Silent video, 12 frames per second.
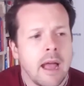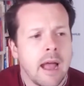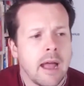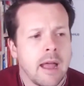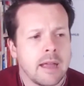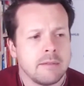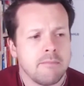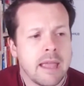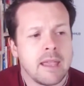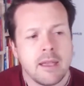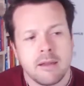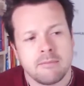uh, and
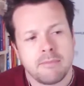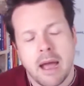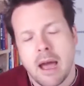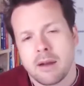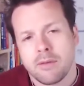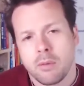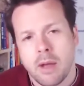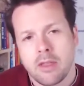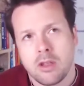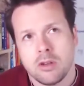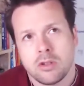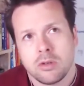making it part of the way that
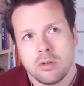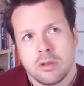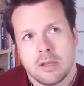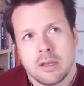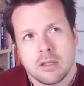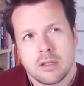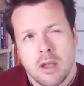you do things.